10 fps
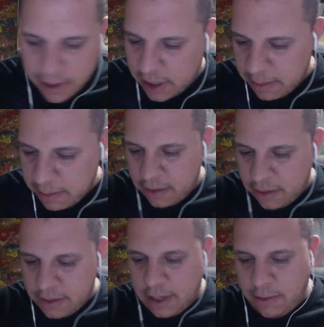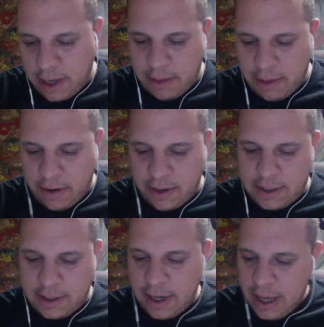in my notes. We'll come across
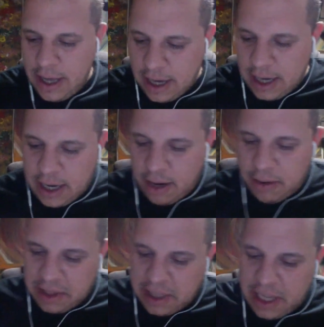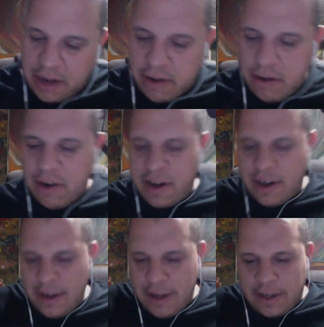it. I'm gonna go in linear order
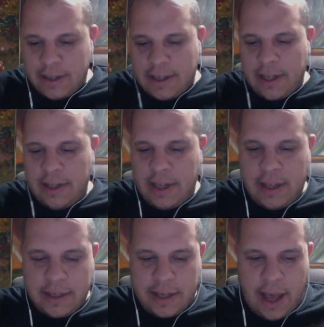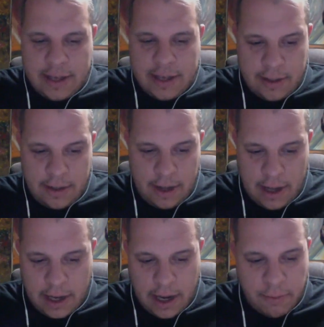because I did this as
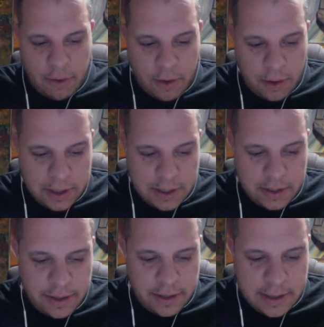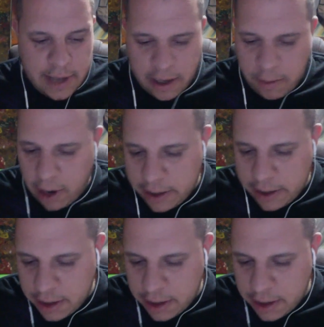I wrote all this during the second watch.